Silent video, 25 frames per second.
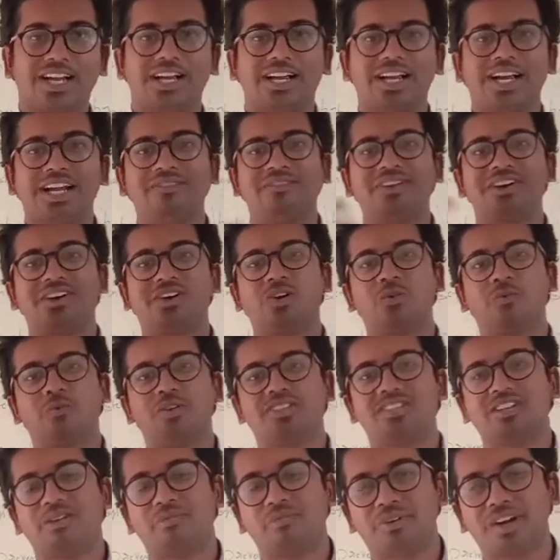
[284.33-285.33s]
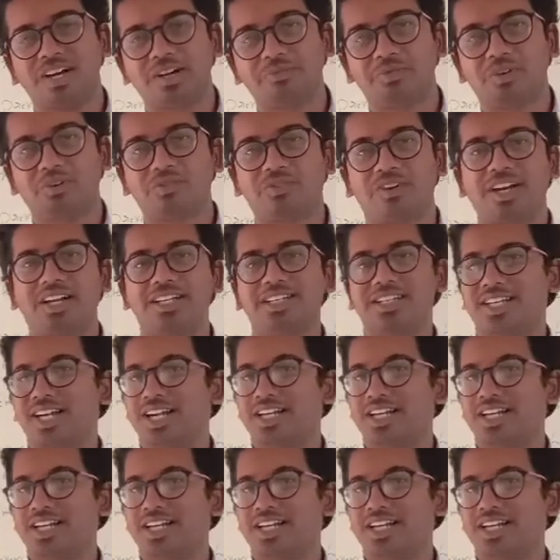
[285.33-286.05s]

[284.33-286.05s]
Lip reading: Again, we can open a separate book for each